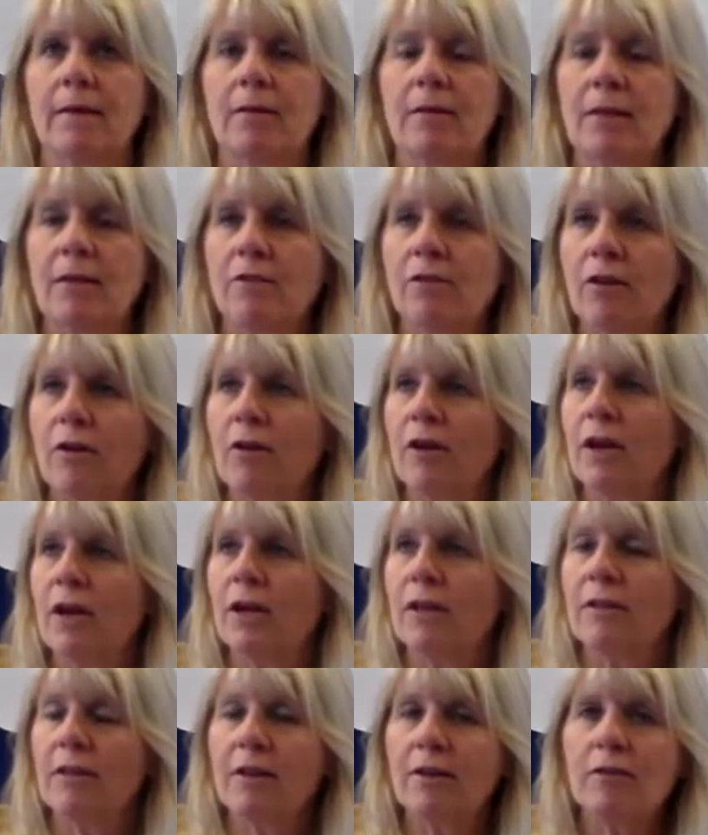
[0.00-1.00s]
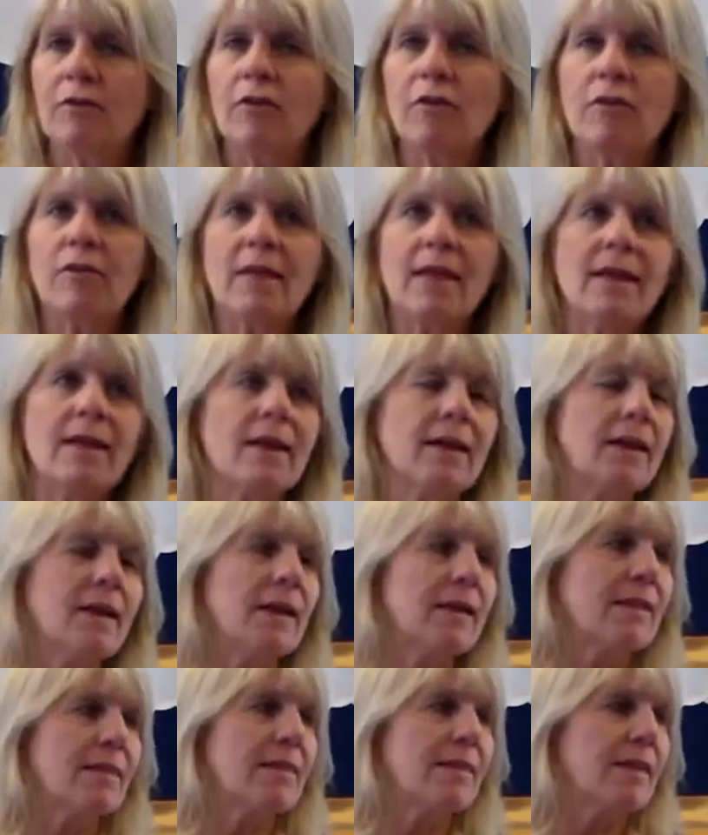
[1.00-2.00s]
And these are the
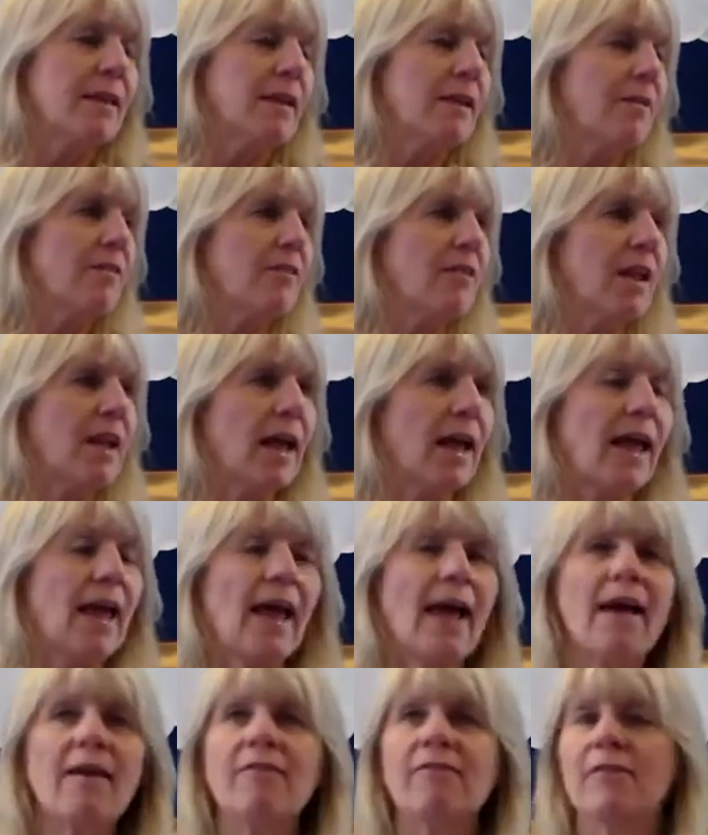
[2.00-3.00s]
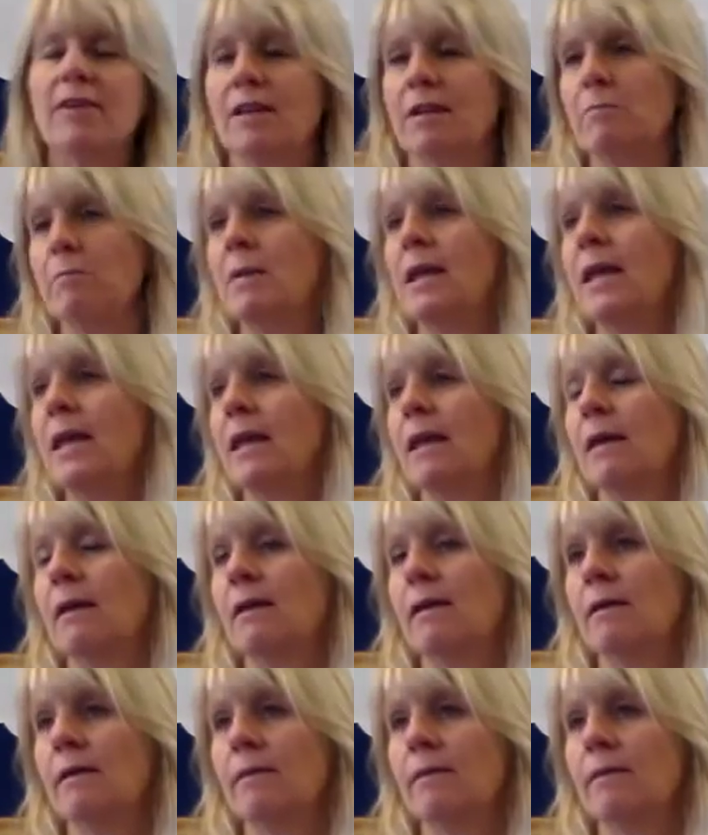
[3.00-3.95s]
things that I have in me.